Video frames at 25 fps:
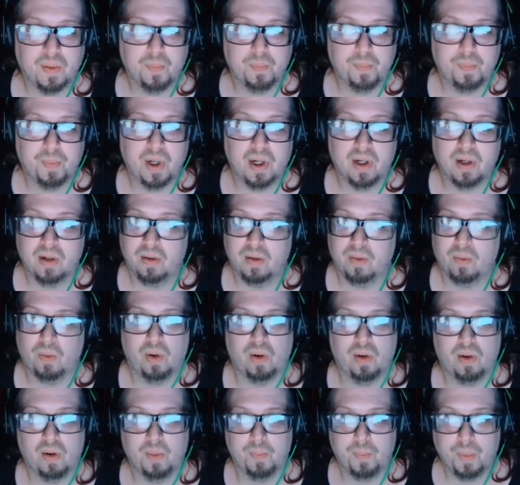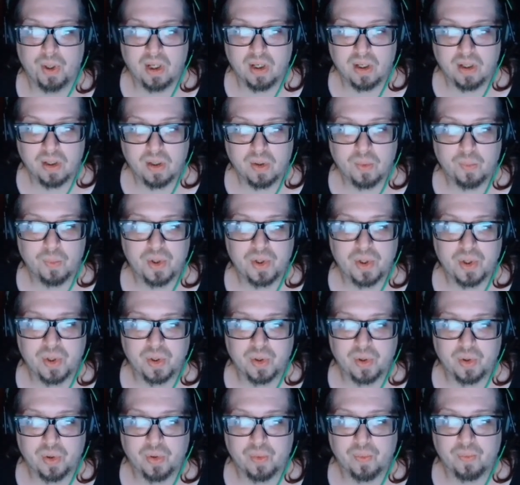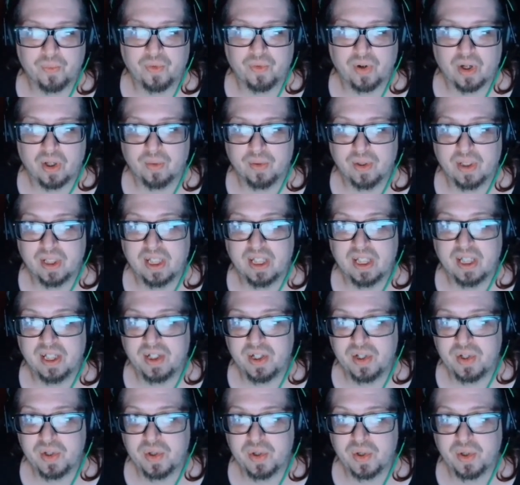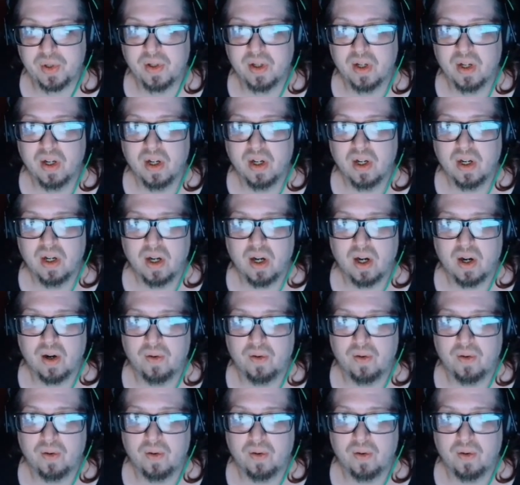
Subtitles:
bug which occurred following the addition of